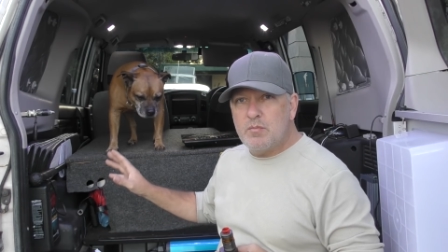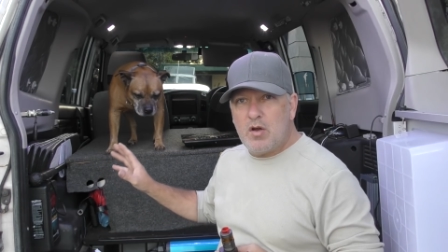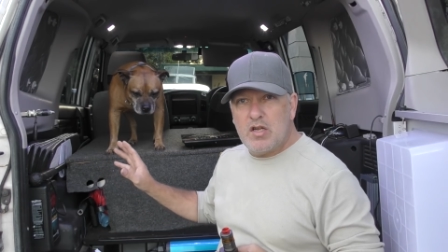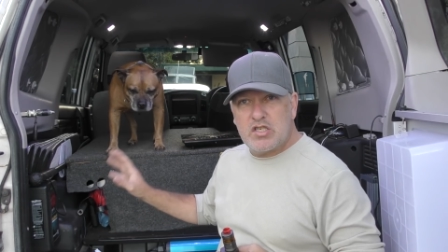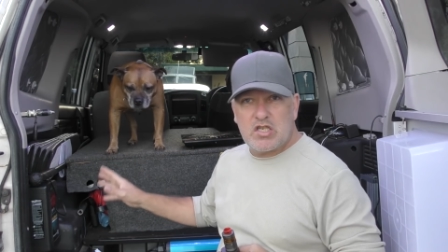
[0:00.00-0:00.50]

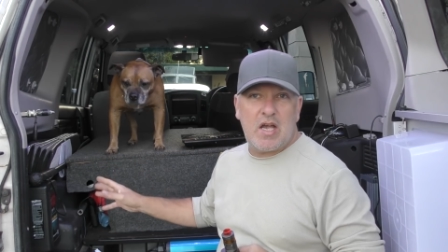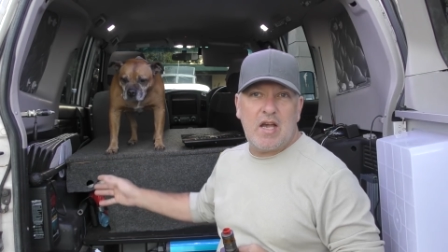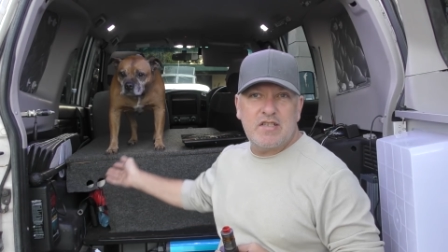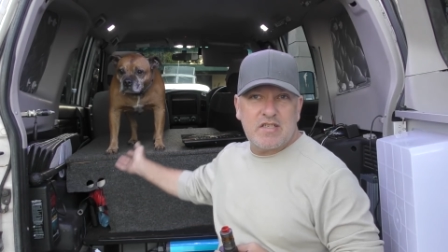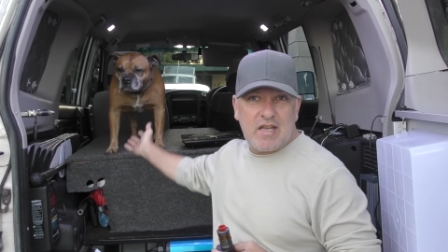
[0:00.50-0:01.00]
my
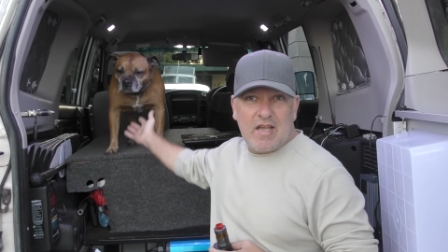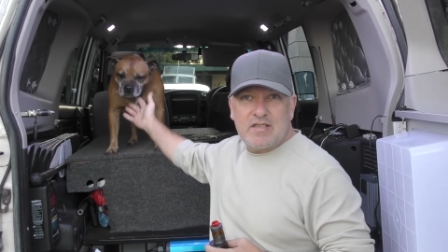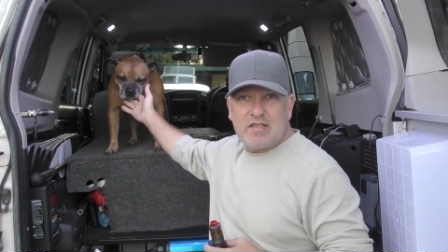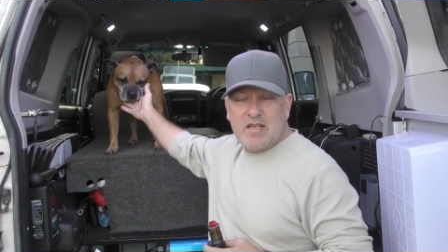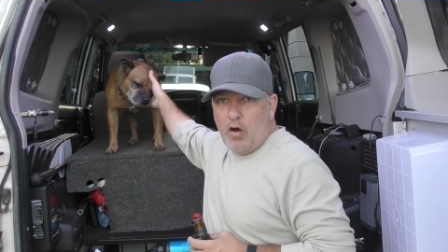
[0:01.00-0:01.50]
charge
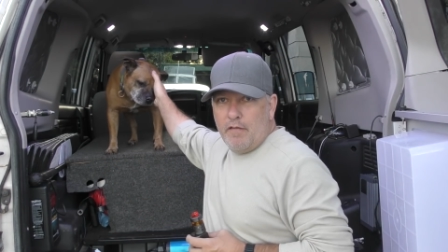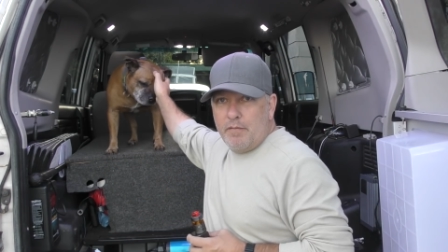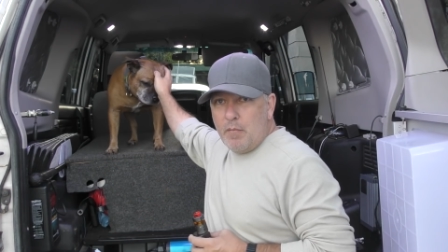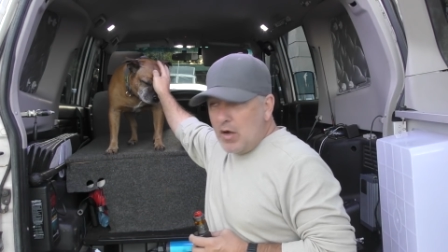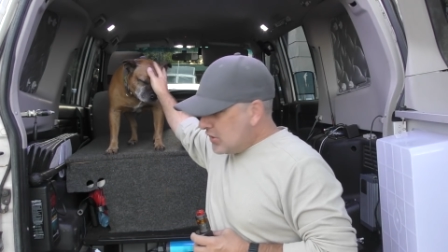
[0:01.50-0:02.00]
states of my